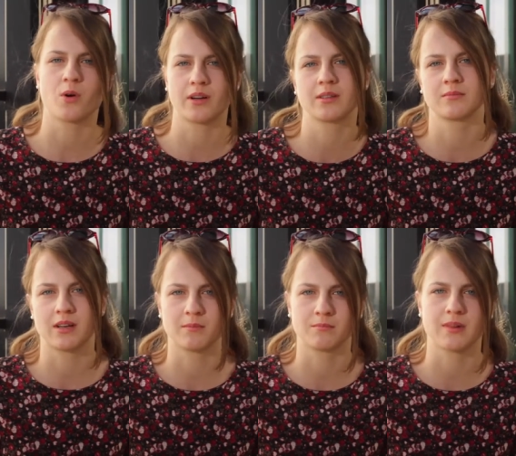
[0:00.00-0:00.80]
more
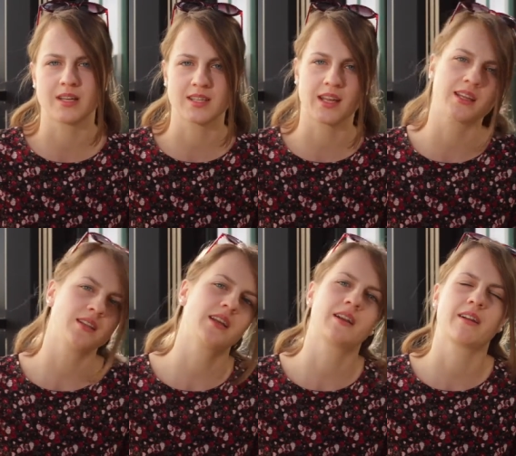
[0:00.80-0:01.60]
in my
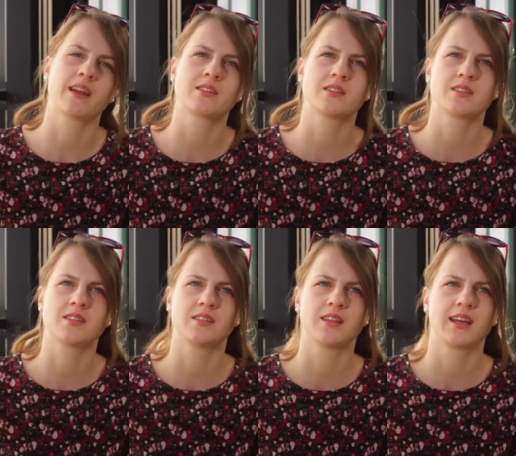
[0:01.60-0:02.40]
second year, I
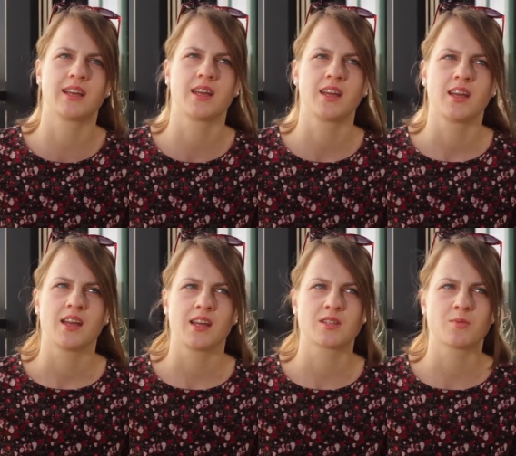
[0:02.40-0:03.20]
understood that
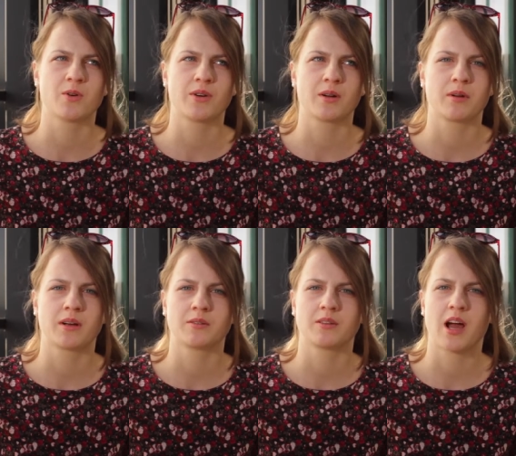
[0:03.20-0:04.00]
it's more
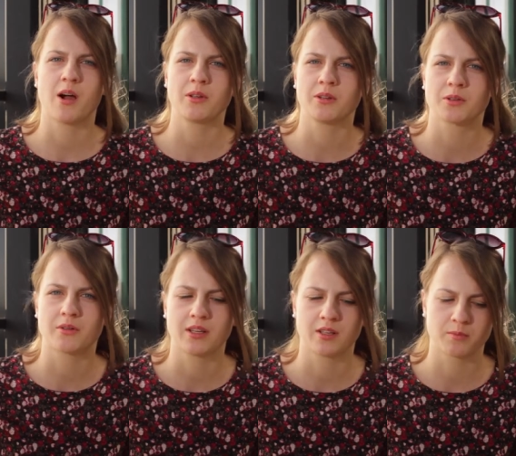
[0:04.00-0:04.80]
about how you
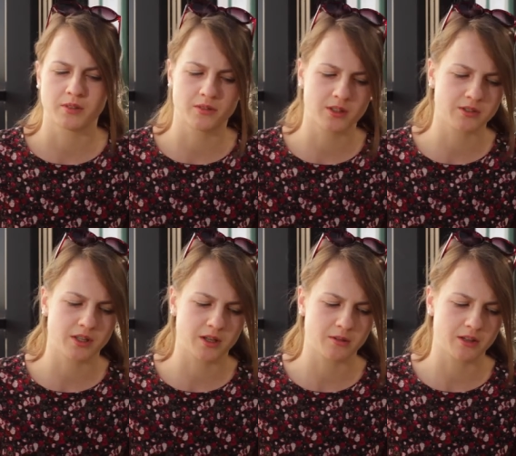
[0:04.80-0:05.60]
create your
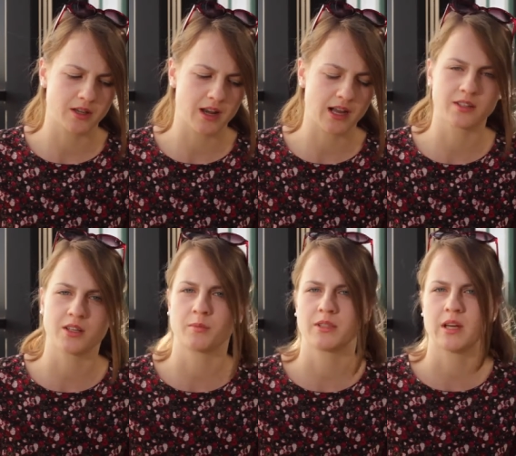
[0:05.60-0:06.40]
portfolio and how
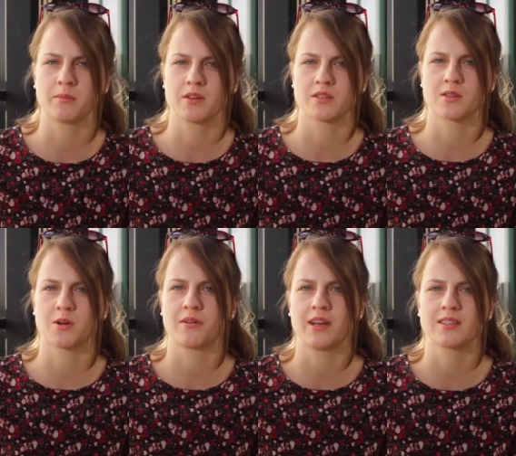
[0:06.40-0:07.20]
you build up your
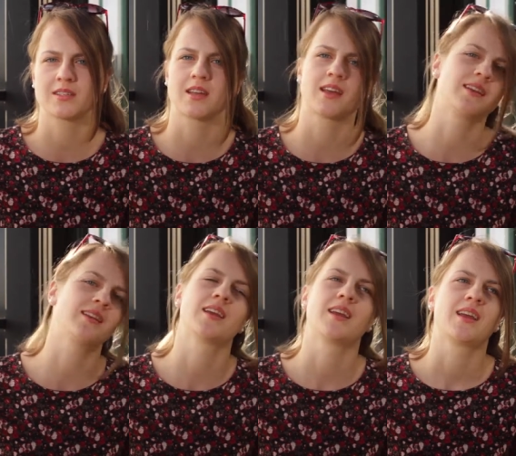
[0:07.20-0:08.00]
stories
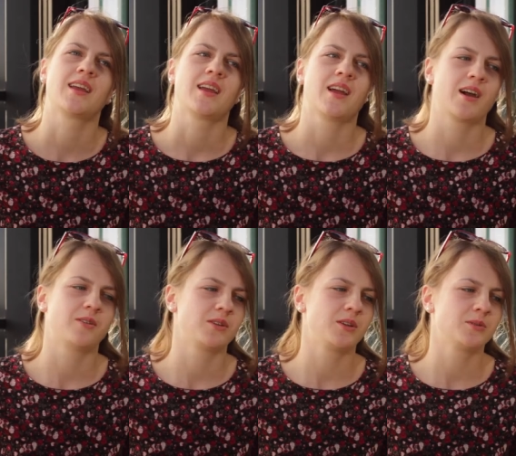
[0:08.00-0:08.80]
and
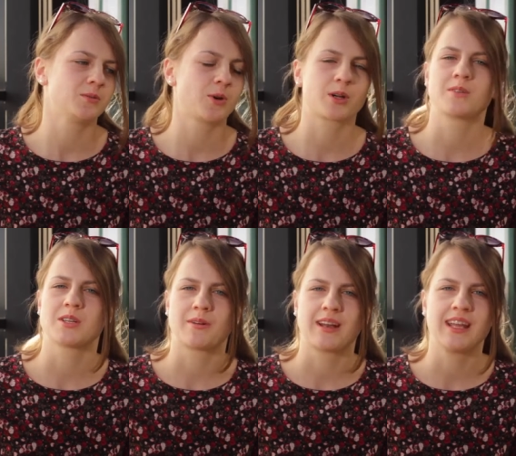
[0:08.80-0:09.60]
how you work
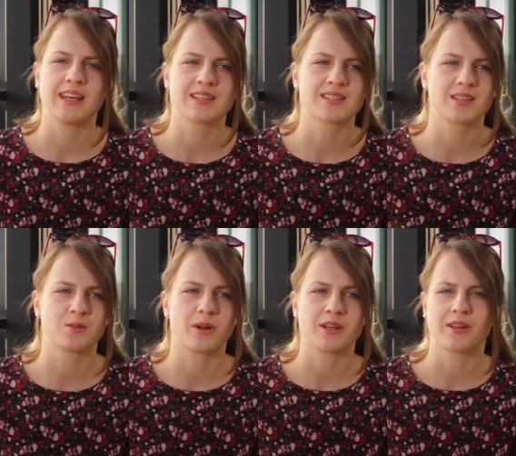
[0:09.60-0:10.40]
with your ideas
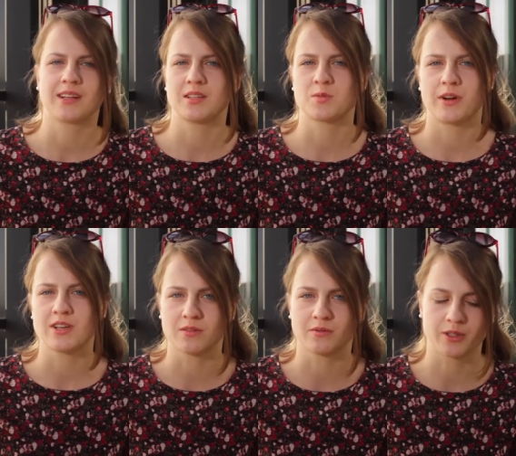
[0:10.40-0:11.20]
and where you get
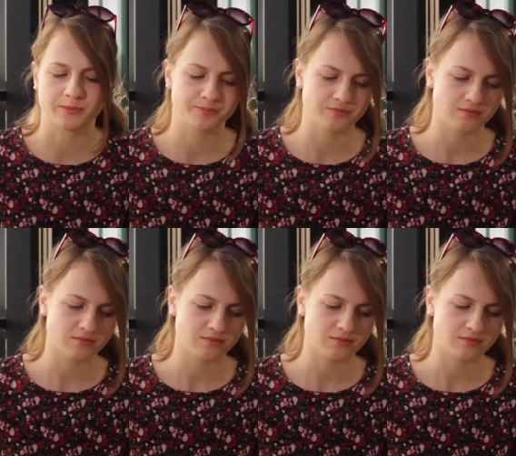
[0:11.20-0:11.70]
inspiration from.